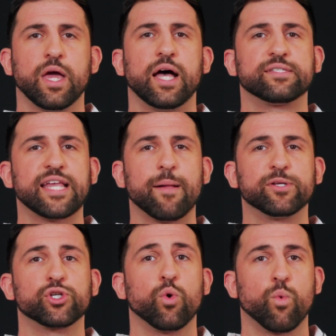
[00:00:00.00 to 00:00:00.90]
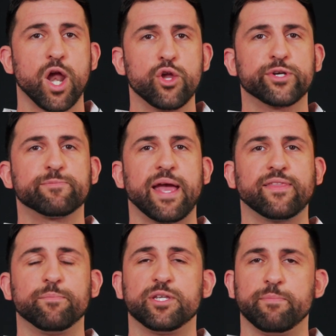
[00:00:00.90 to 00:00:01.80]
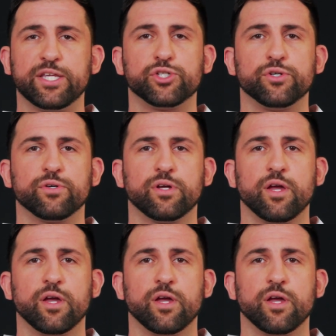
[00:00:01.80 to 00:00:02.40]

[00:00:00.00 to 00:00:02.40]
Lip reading: Establish where you expect them to meet you.